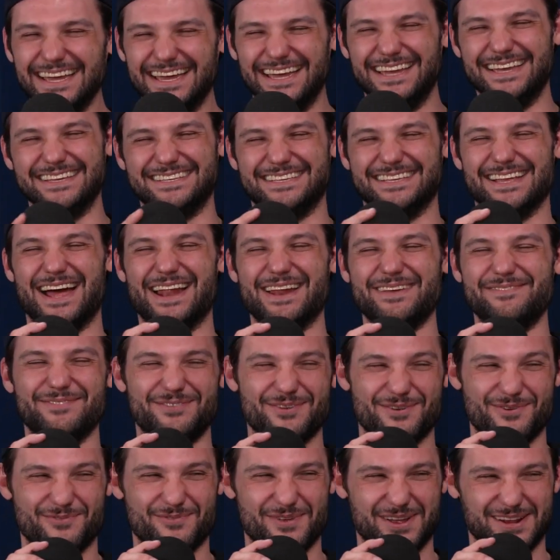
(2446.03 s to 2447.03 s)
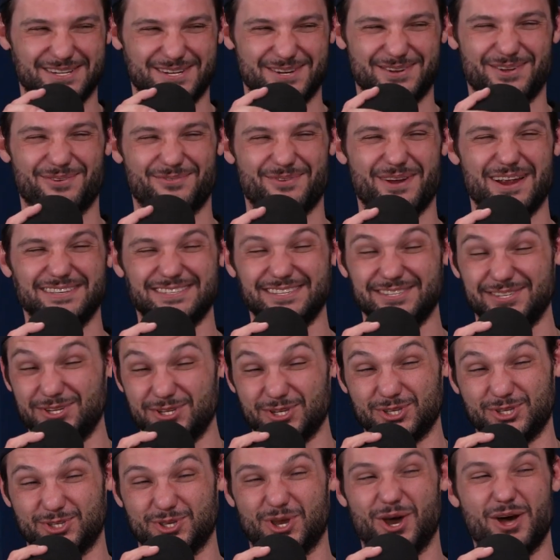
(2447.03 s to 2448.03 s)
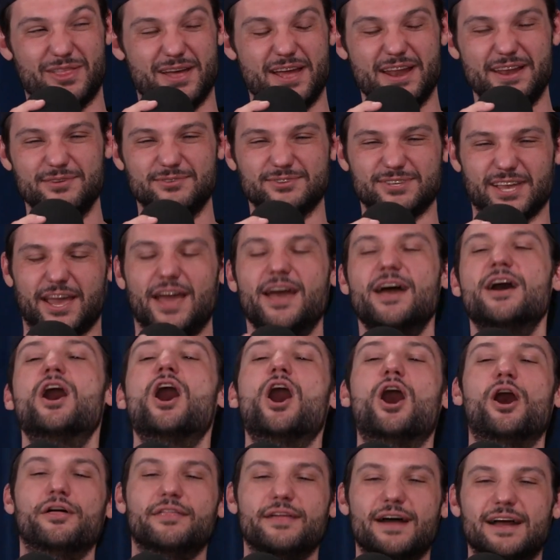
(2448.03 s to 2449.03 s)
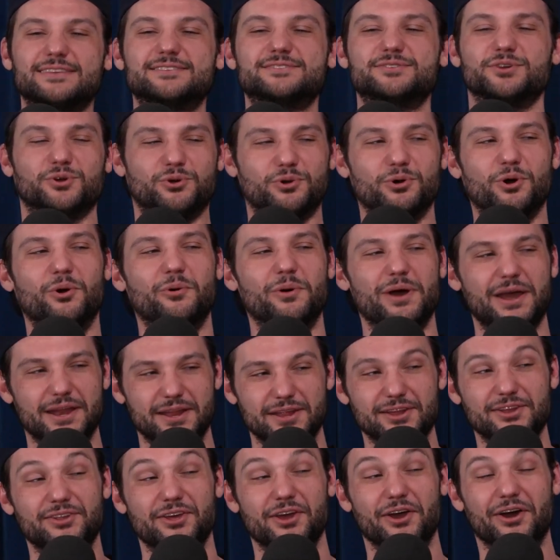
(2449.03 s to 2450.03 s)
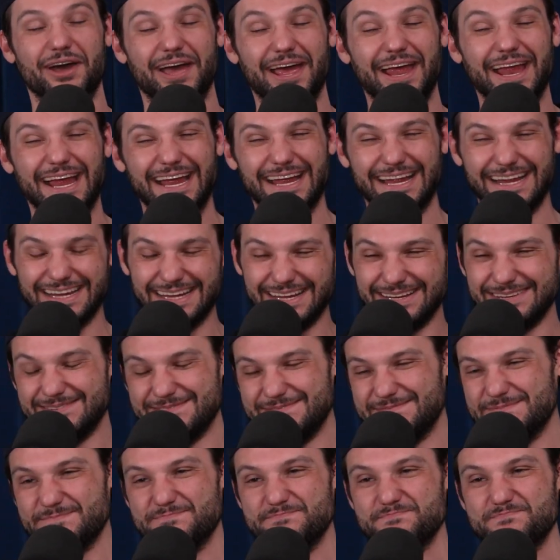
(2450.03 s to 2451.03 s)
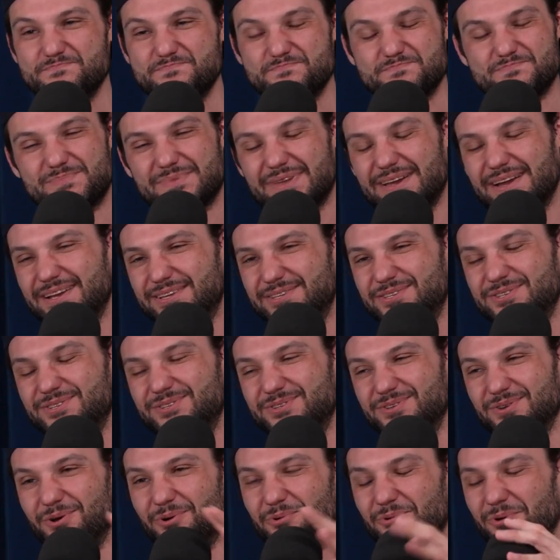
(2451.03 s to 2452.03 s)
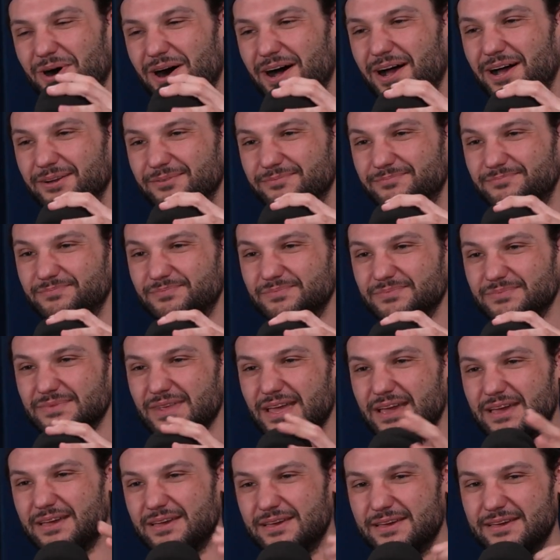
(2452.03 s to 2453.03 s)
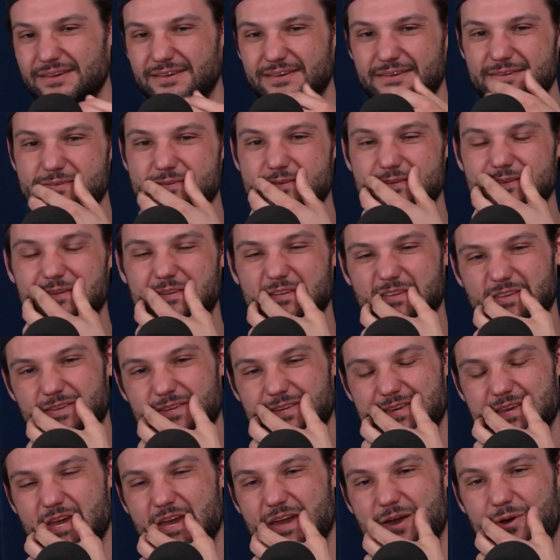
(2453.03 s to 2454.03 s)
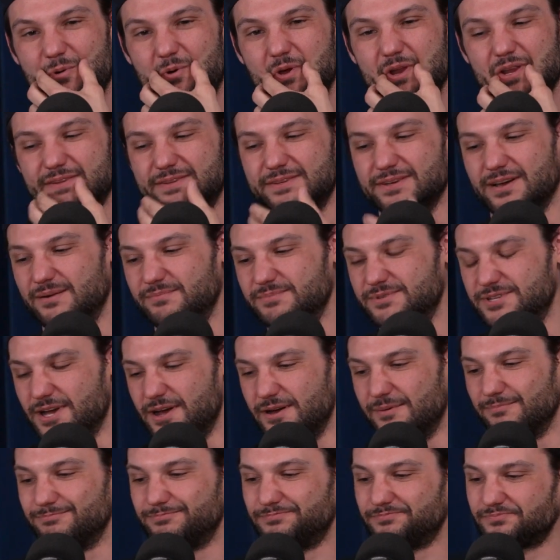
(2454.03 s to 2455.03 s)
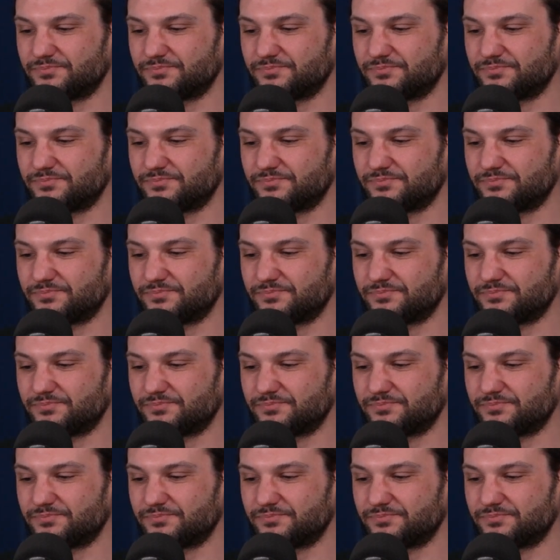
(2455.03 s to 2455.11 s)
He's not even an original racist. He just saw that, and he was like, oh, that's the cool way to do it. That's so wild. Yeah, what a dum-dum.